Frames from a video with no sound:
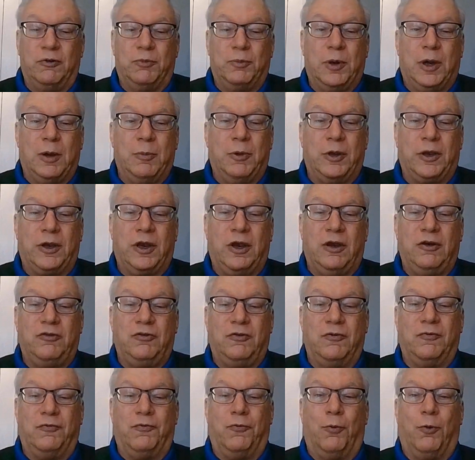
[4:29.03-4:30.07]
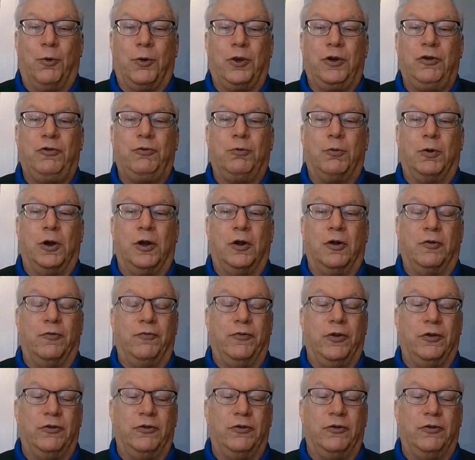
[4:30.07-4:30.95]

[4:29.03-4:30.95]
is publication 4012.